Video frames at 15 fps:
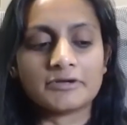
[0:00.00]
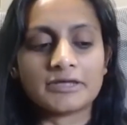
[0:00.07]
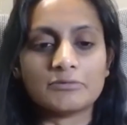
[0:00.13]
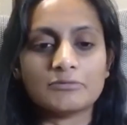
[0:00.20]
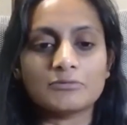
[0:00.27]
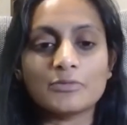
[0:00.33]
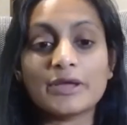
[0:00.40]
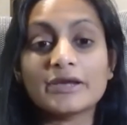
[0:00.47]
around, okay,
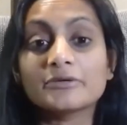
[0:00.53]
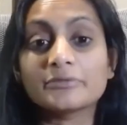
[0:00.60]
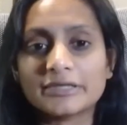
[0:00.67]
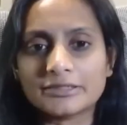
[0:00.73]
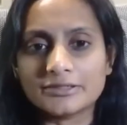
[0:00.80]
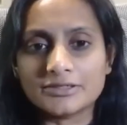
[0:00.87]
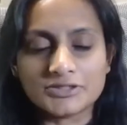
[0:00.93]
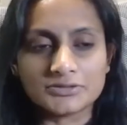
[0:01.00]
when are we
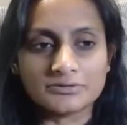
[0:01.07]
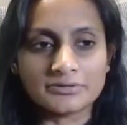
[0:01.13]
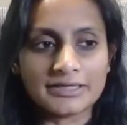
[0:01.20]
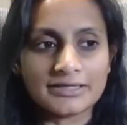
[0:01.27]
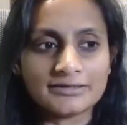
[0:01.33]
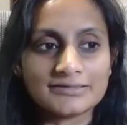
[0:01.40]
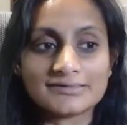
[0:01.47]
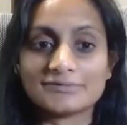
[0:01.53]
going to do
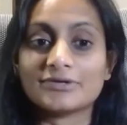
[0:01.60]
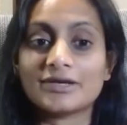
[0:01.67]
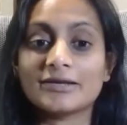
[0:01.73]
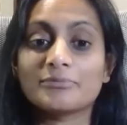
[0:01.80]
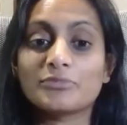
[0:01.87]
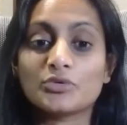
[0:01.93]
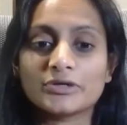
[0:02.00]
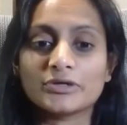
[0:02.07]
it? Is it right
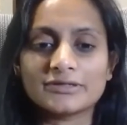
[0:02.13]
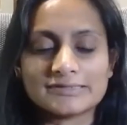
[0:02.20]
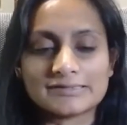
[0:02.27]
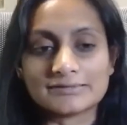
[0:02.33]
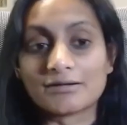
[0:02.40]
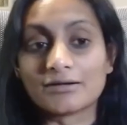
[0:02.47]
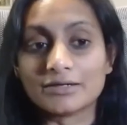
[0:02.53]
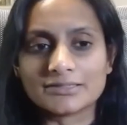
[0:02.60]
important? Is
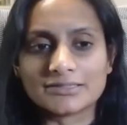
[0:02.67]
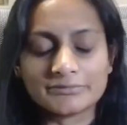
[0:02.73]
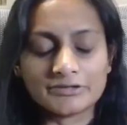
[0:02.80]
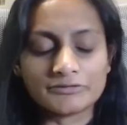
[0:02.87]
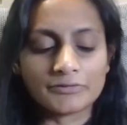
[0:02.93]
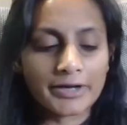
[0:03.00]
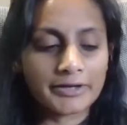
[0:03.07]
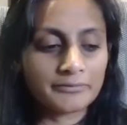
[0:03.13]
it hard to come in
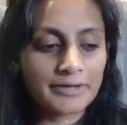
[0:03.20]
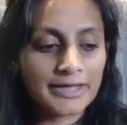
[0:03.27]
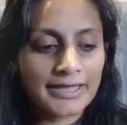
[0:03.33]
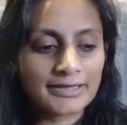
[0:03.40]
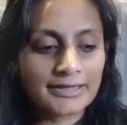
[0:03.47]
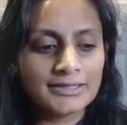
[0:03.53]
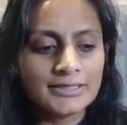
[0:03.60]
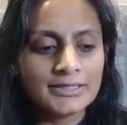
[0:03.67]
right
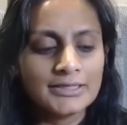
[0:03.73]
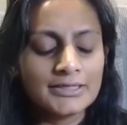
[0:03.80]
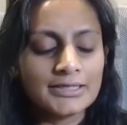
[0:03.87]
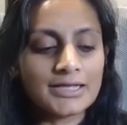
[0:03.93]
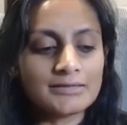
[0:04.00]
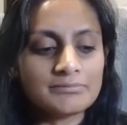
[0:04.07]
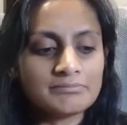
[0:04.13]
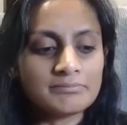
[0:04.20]

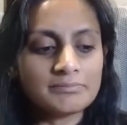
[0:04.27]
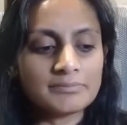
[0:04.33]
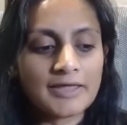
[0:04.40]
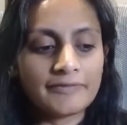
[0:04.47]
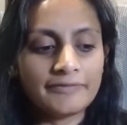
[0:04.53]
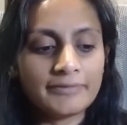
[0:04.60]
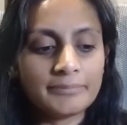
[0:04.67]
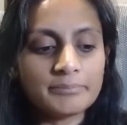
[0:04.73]

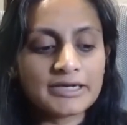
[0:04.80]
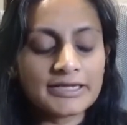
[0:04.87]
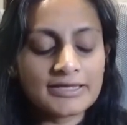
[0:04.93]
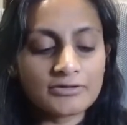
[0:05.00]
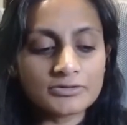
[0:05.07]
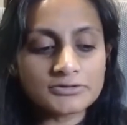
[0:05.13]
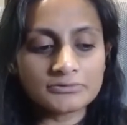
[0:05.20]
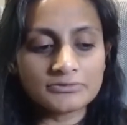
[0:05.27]
away? But I
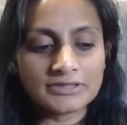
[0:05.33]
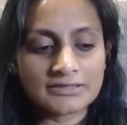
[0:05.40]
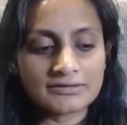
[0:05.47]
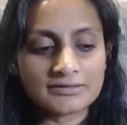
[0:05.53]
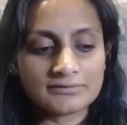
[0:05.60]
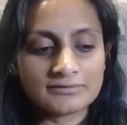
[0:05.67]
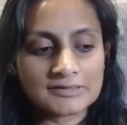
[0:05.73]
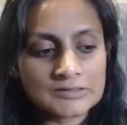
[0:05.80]
also think
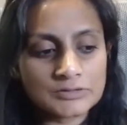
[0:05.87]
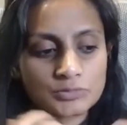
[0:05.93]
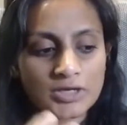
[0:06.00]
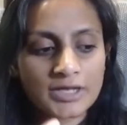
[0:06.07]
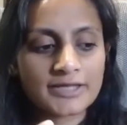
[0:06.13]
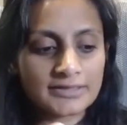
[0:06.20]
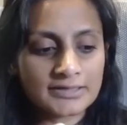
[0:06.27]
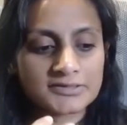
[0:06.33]
that this is
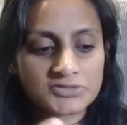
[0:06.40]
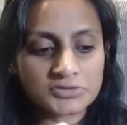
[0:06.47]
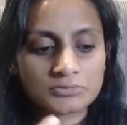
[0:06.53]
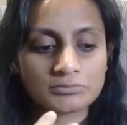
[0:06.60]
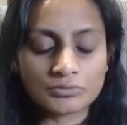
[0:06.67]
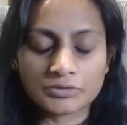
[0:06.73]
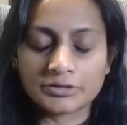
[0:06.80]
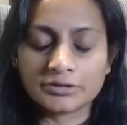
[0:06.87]
why I think it's so
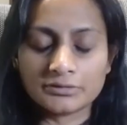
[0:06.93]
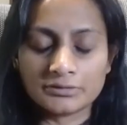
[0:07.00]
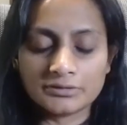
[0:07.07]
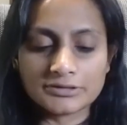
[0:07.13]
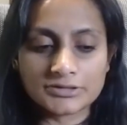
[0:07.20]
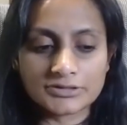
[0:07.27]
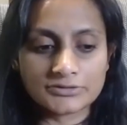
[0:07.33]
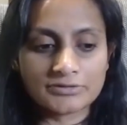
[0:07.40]
important
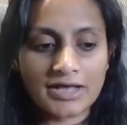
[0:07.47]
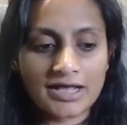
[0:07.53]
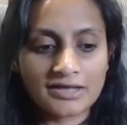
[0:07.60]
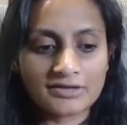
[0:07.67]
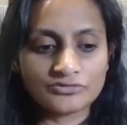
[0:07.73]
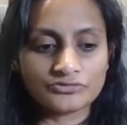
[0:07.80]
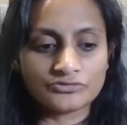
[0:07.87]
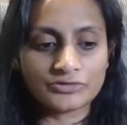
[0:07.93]
to
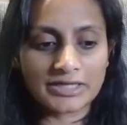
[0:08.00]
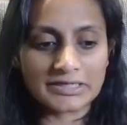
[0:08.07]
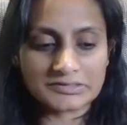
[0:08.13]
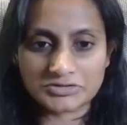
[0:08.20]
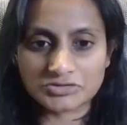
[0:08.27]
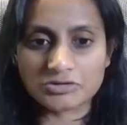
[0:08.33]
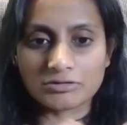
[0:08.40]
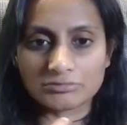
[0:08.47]
have like
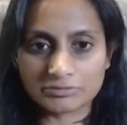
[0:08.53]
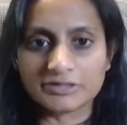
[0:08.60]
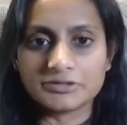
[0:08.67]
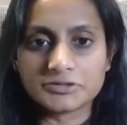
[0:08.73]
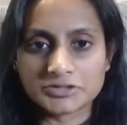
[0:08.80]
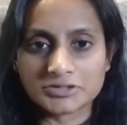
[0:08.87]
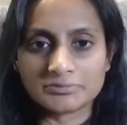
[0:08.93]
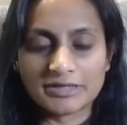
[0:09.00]
strong
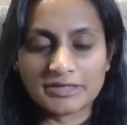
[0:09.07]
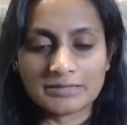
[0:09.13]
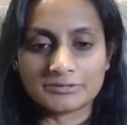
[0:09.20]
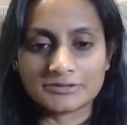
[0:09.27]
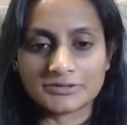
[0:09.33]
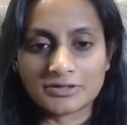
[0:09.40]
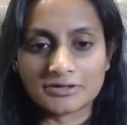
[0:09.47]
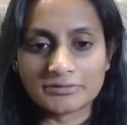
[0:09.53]
leadership, be able
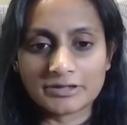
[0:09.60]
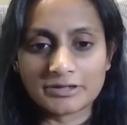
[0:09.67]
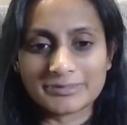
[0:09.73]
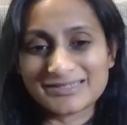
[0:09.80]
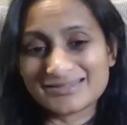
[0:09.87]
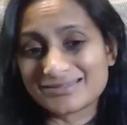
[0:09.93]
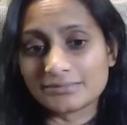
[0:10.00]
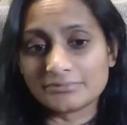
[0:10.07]
to talk about it,
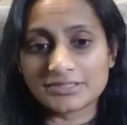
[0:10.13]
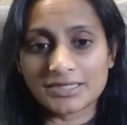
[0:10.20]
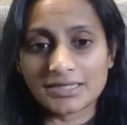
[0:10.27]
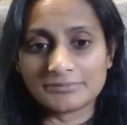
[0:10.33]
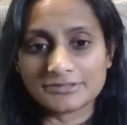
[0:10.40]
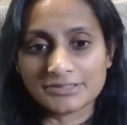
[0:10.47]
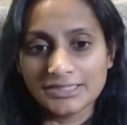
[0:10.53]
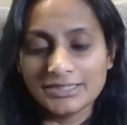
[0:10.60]
because
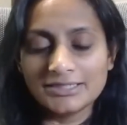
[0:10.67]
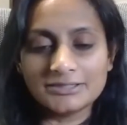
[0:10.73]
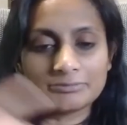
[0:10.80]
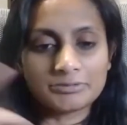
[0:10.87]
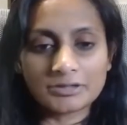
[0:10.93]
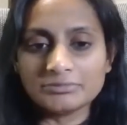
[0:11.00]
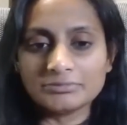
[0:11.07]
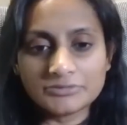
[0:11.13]
sometimes the
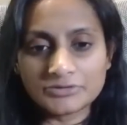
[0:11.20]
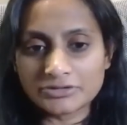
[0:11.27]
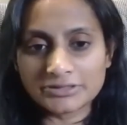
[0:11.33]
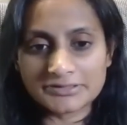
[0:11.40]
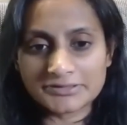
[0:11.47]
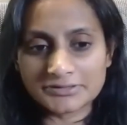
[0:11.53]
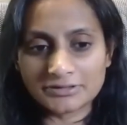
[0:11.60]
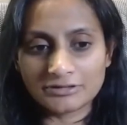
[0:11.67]
problem they're trying
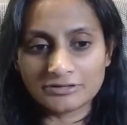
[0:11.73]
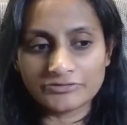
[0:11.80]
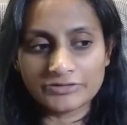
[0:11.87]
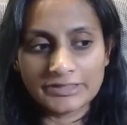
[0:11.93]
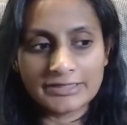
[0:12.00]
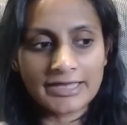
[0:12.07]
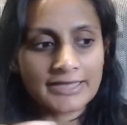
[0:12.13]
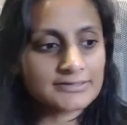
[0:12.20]
to solve
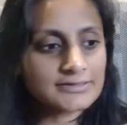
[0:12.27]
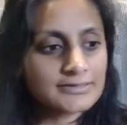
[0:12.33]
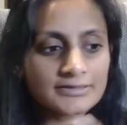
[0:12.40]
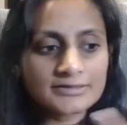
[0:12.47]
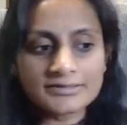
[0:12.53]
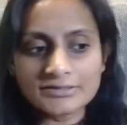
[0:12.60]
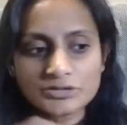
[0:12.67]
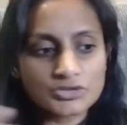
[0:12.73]
has
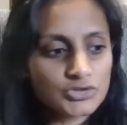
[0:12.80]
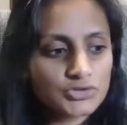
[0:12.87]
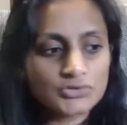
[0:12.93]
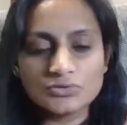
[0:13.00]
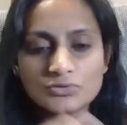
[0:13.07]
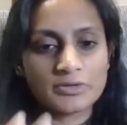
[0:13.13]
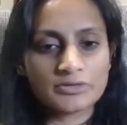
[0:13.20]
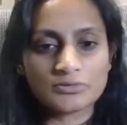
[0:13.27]
nothing to
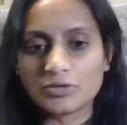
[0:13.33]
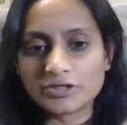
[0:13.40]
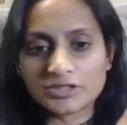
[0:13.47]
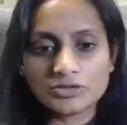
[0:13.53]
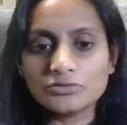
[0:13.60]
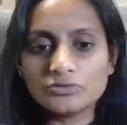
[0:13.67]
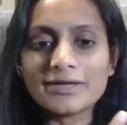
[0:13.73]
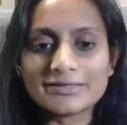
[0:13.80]
do with what
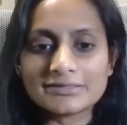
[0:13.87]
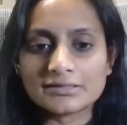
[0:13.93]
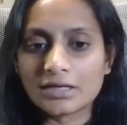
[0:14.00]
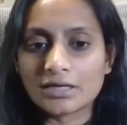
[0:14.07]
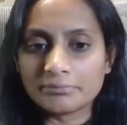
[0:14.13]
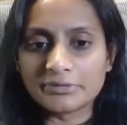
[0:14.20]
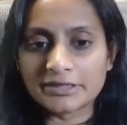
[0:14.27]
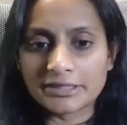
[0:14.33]
you as a
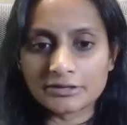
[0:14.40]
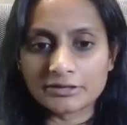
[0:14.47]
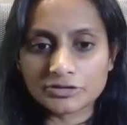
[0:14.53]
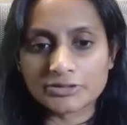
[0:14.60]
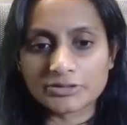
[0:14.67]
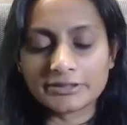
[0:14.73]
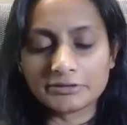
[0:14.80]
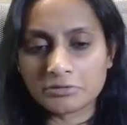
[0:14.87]
company are
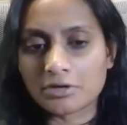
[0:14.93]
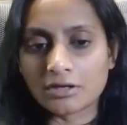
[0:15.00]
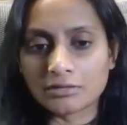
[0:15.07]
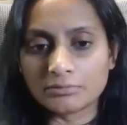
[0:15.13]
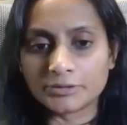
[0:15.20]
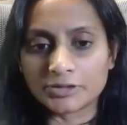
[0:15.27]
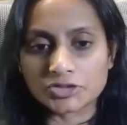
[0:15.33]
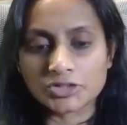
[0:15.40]
trying to
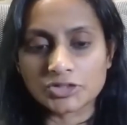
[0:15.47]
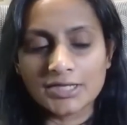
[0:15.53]
accomplish.